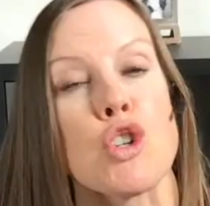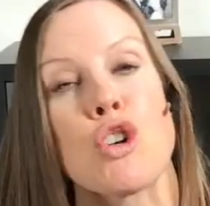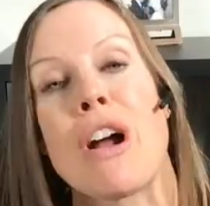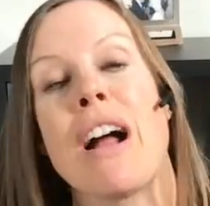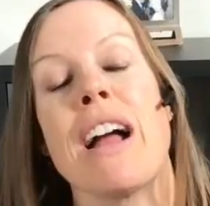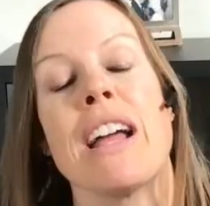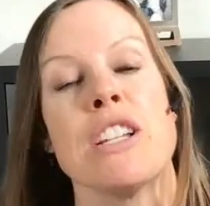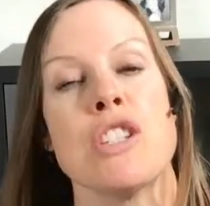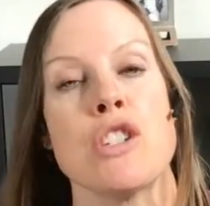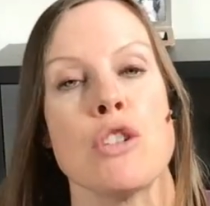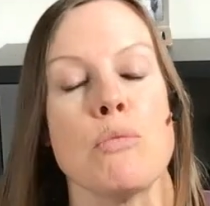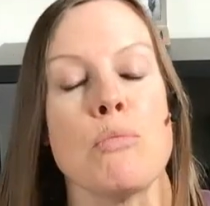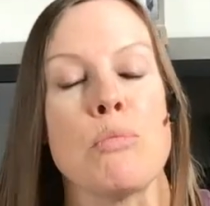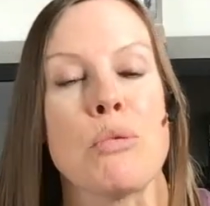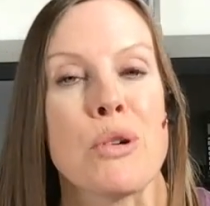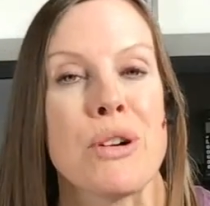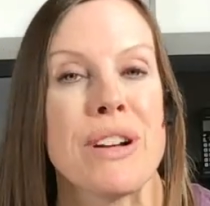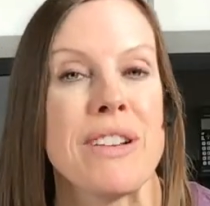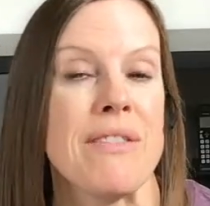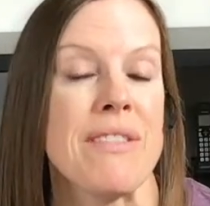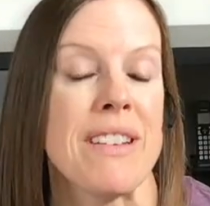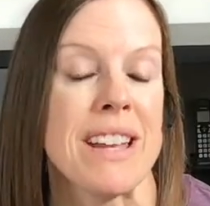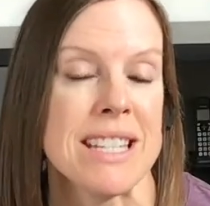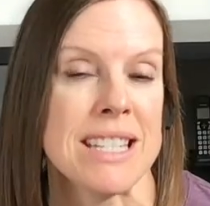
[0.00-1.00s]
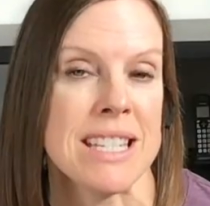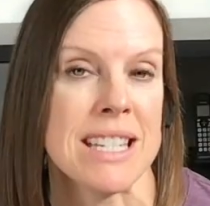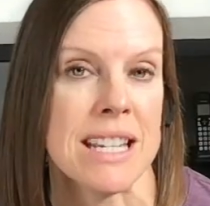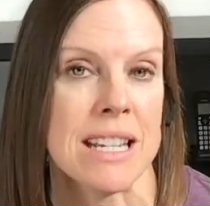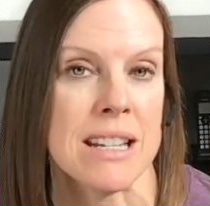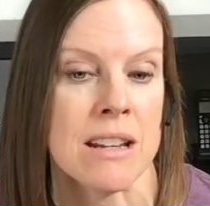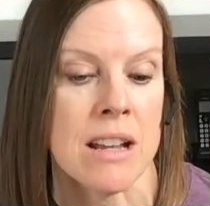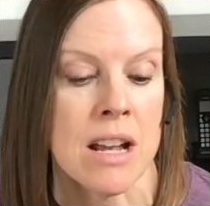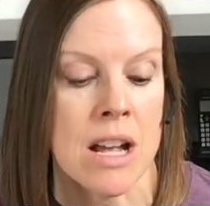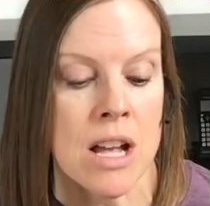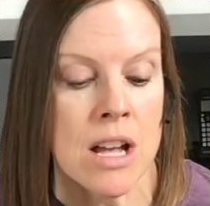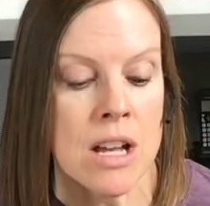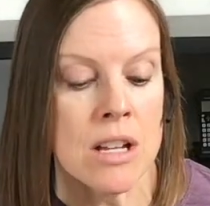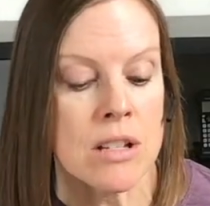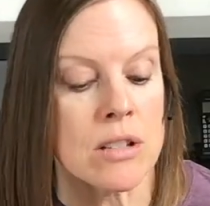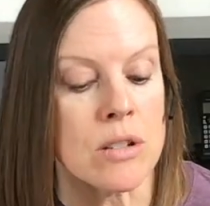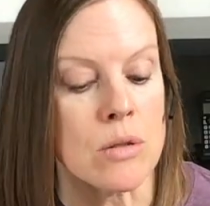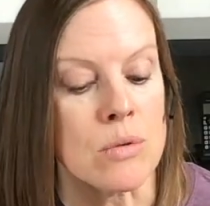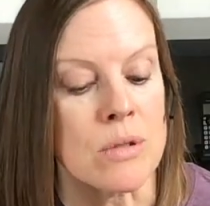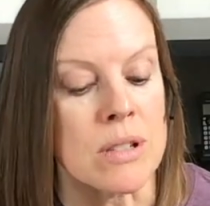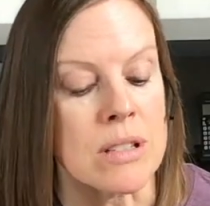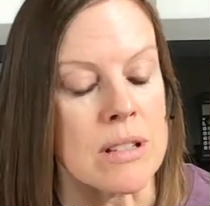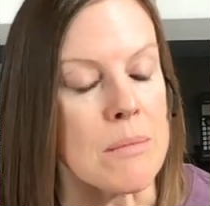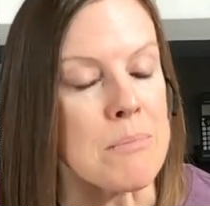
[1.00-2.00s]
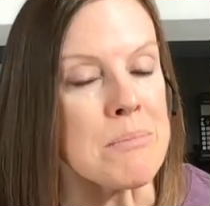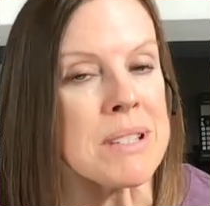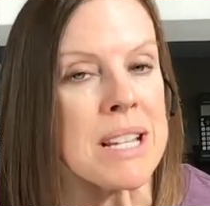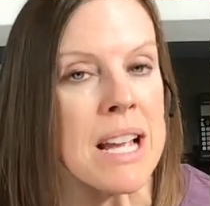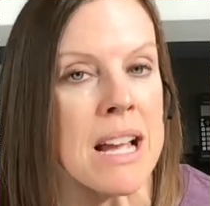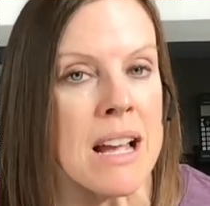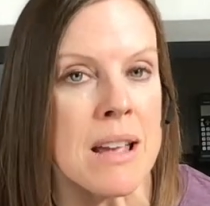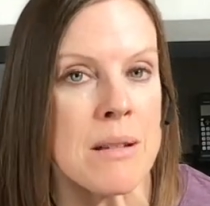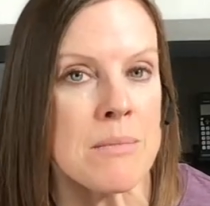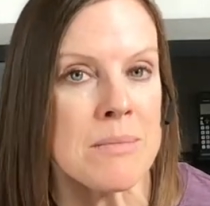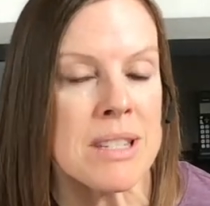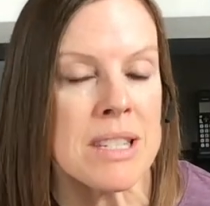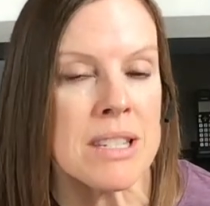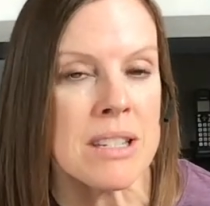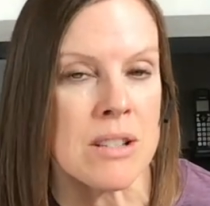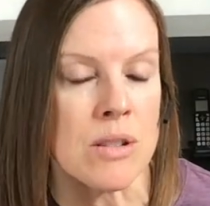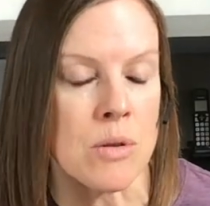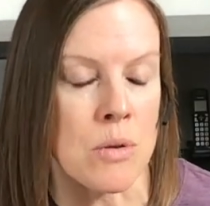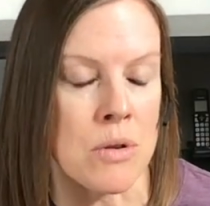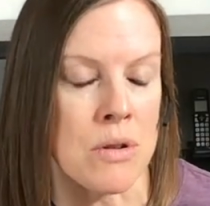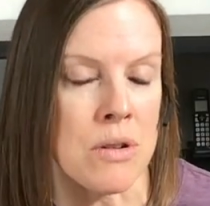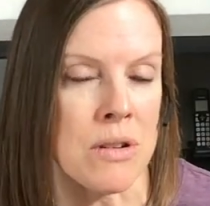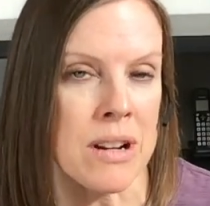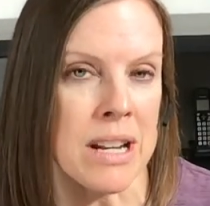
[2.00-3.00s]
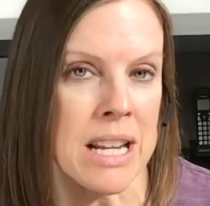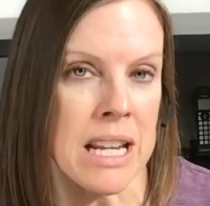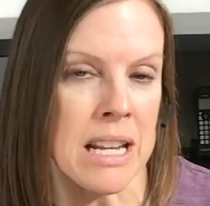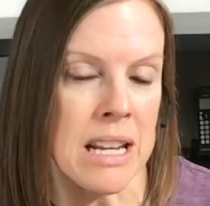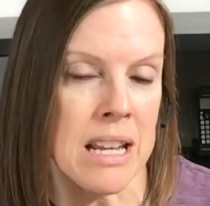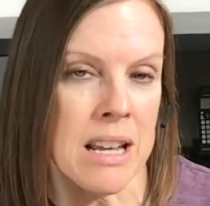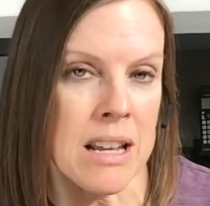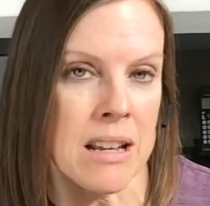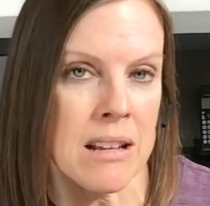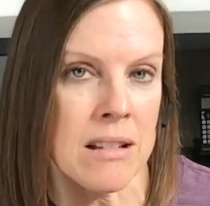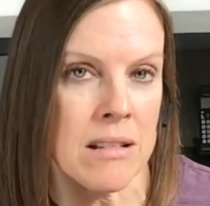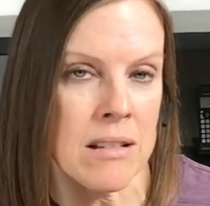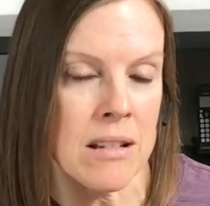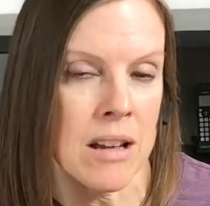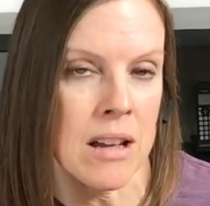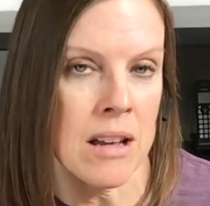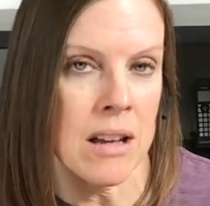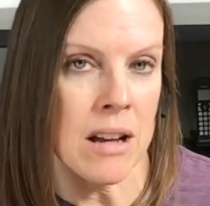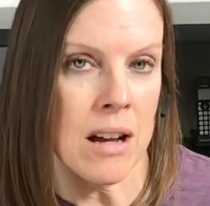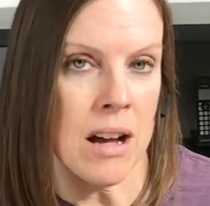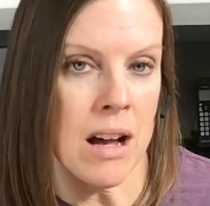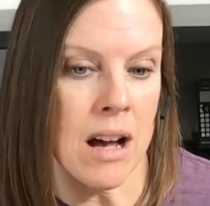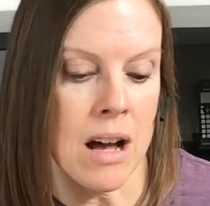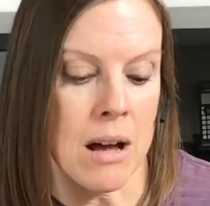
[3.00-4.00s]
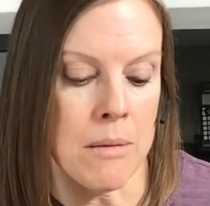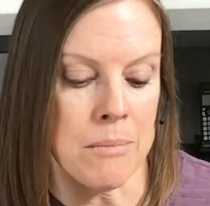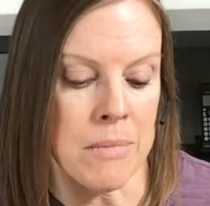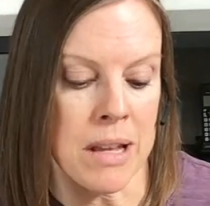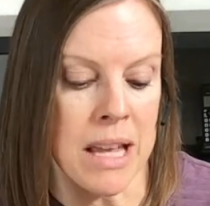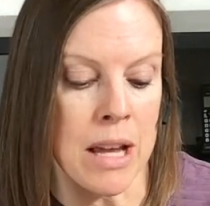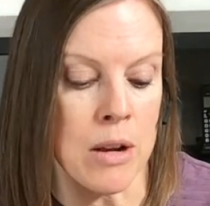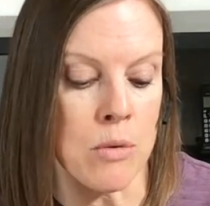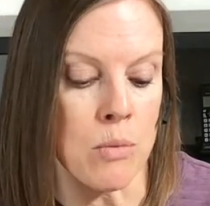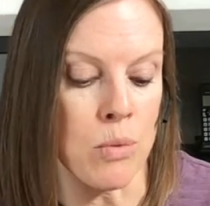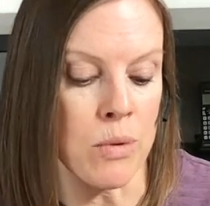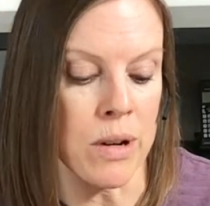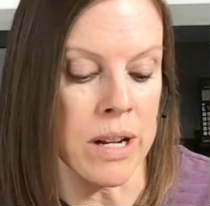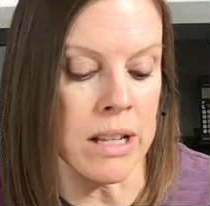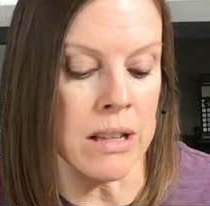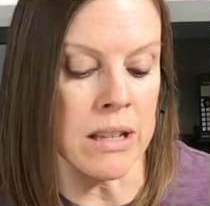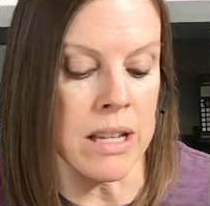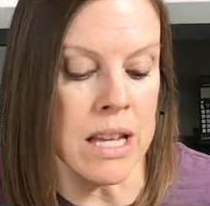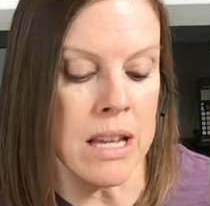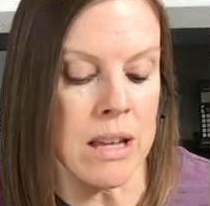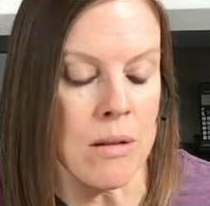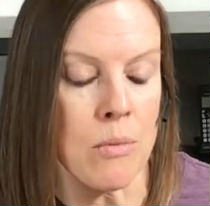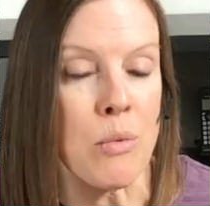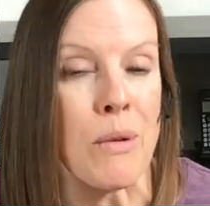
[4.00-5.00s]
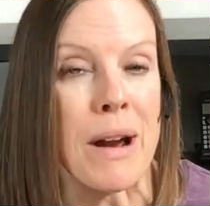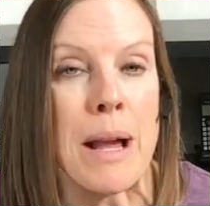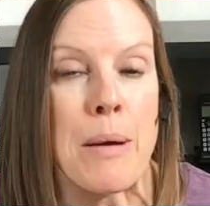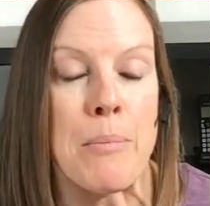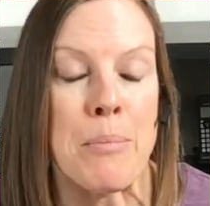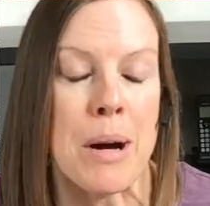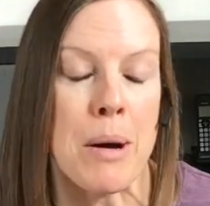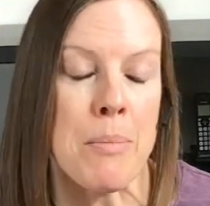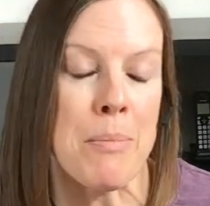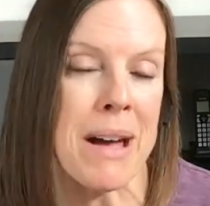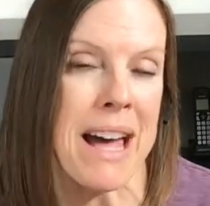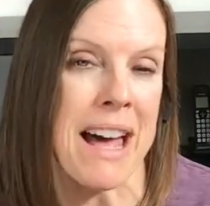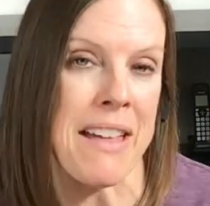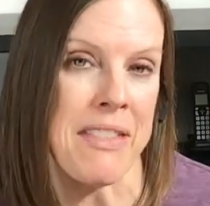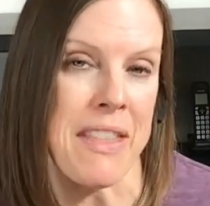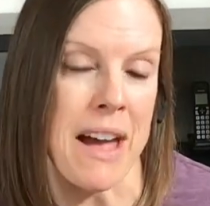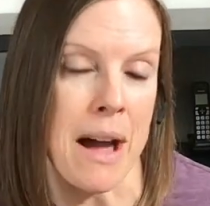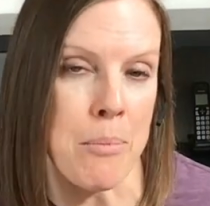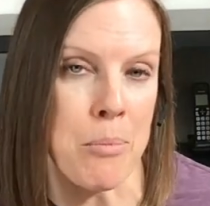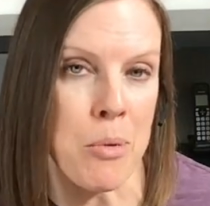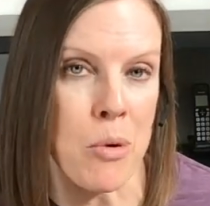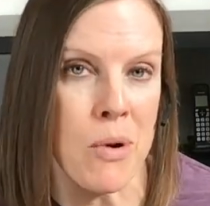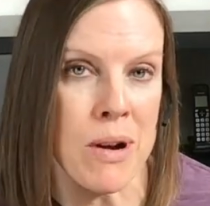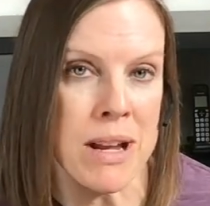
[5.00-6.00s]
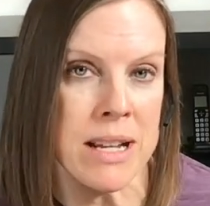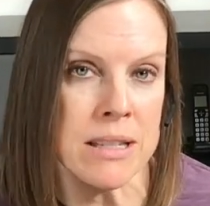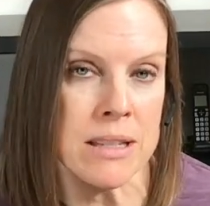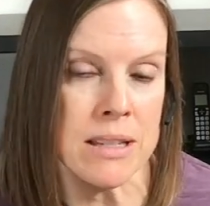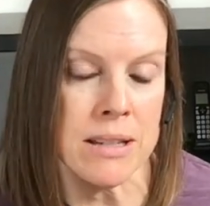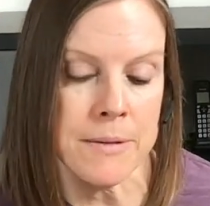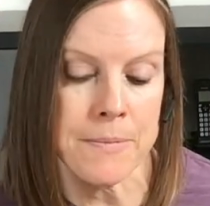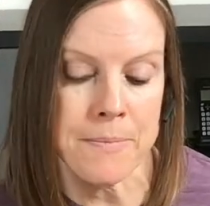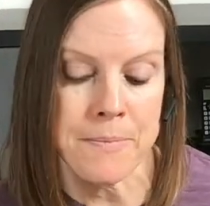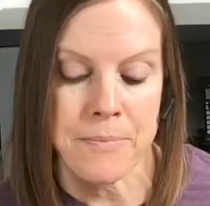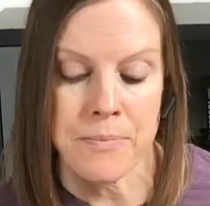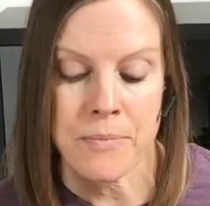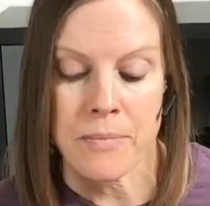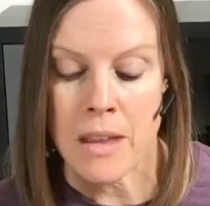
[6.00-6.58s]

trying to prevent it. So sometimes disordered eating um, can really ramp up at that point.